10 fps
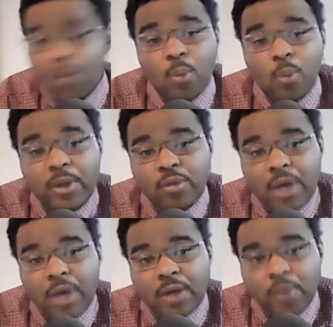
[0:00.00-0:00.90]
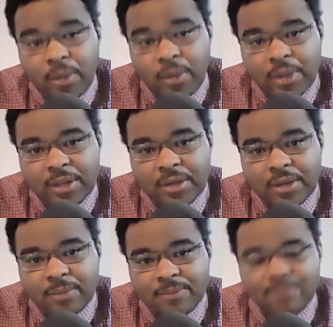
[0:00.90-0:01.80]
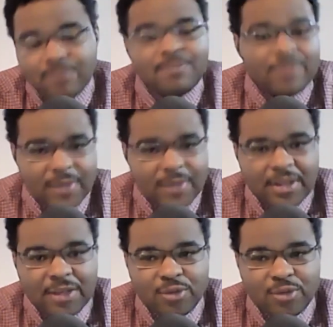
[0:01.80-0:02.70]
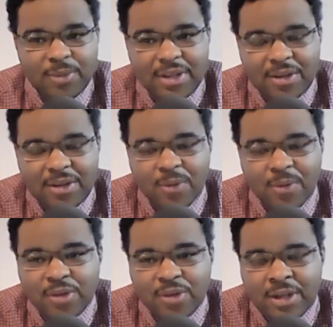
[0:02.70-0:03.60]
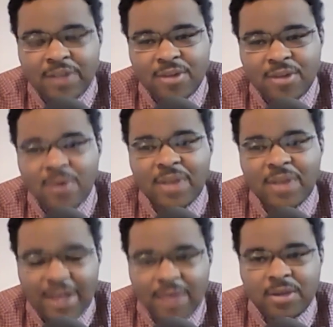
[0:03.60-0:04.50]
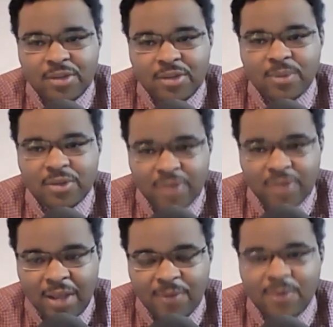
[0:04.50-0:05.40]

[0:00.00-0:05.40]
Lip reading: we do not agree with, it should be, we should at least know that, hey, at least it was safe,